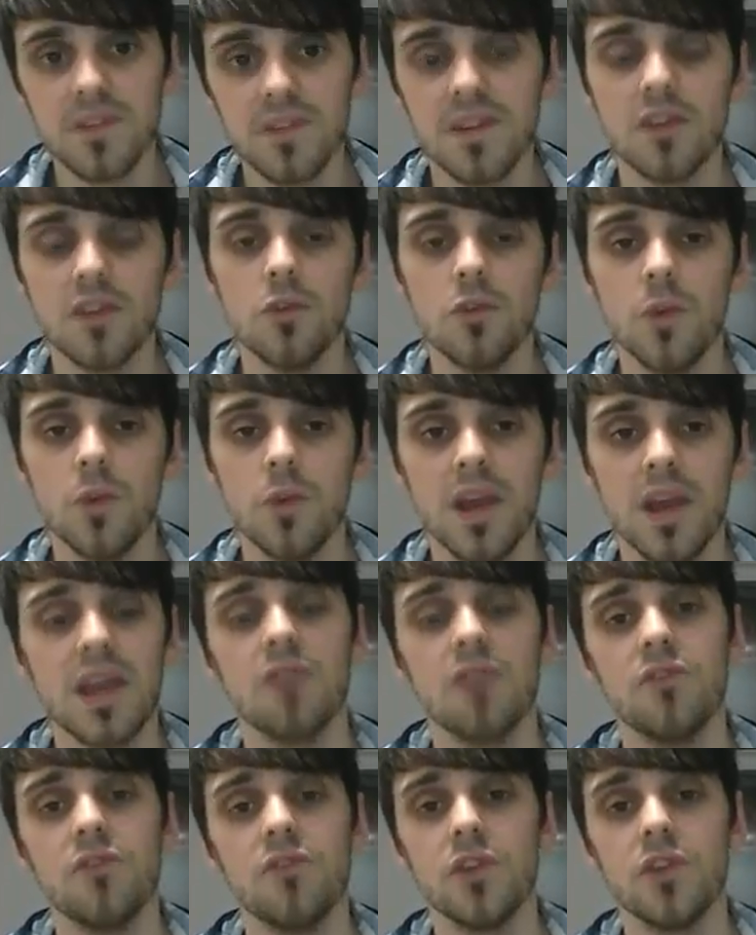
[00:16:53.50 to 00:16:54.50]
single
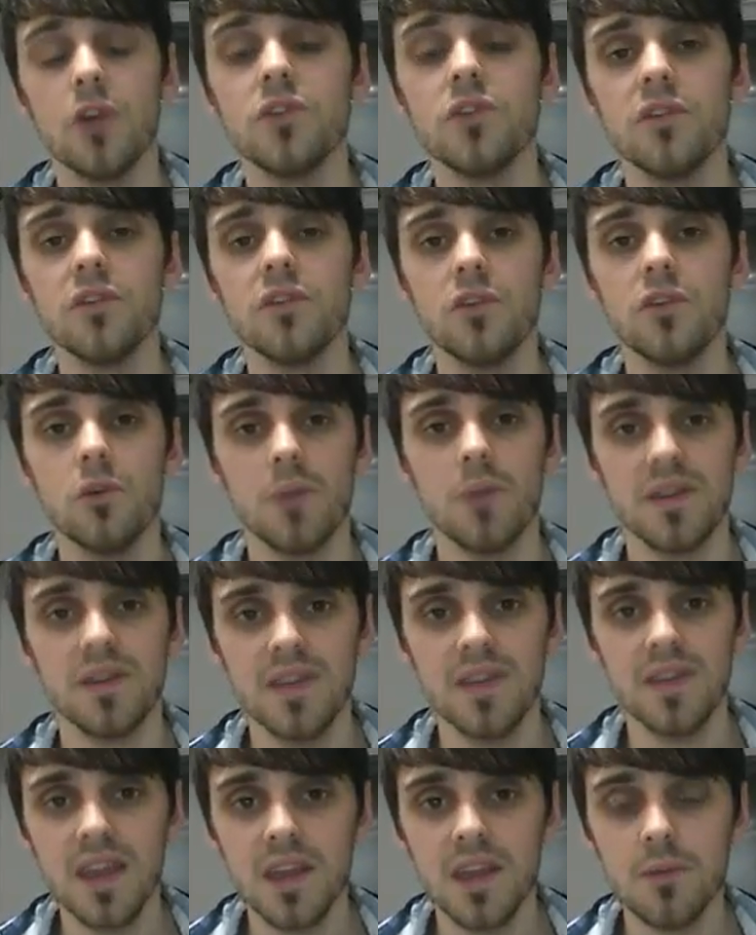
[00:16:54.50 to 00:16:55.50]
week. And for those of you on my
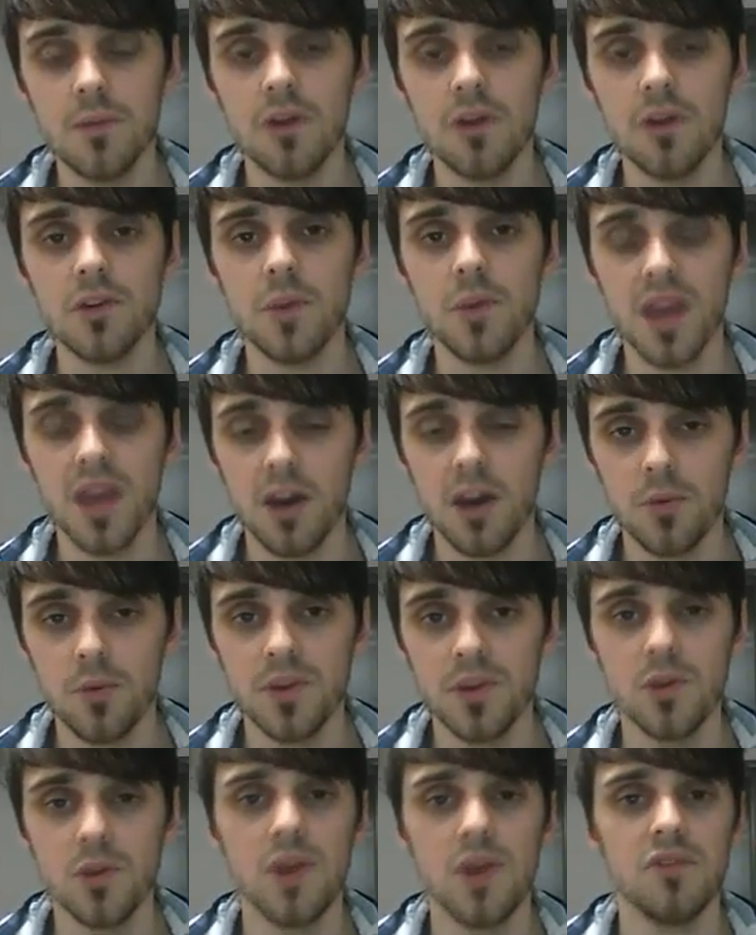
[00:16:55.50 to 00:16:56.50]
team, I'm going to be
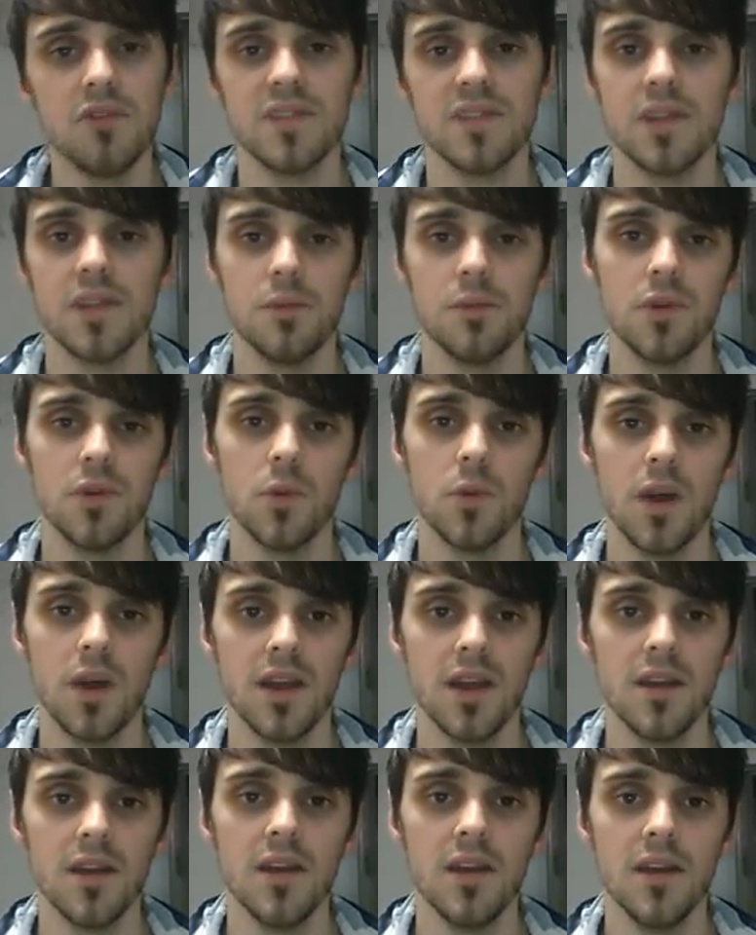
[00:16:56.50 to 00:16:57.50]
helping you every step of the
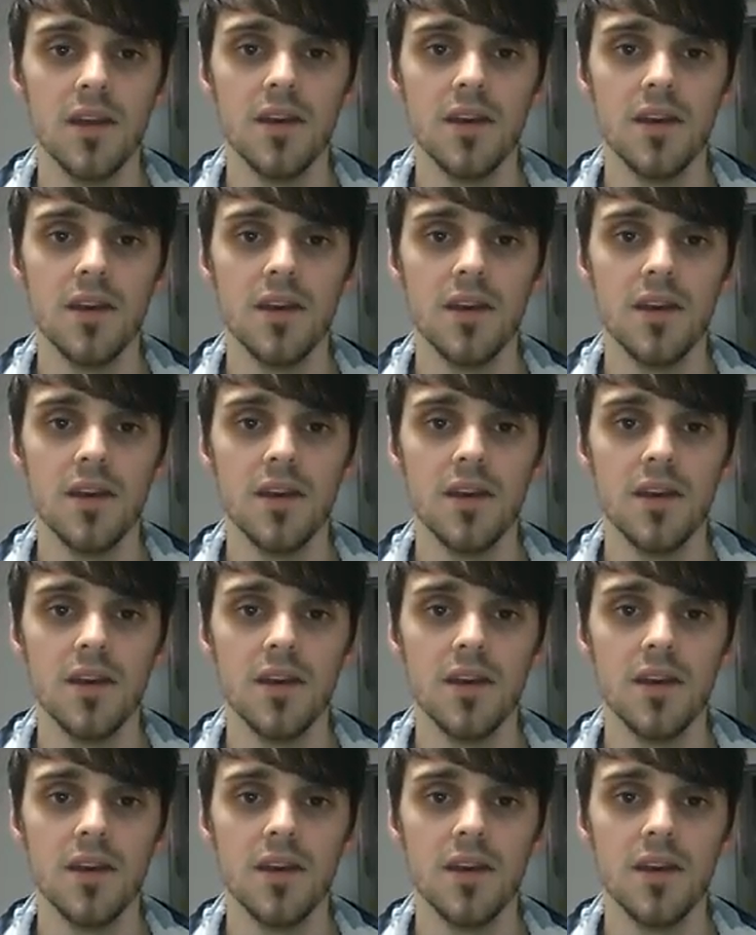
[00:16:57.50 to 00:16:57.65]
way.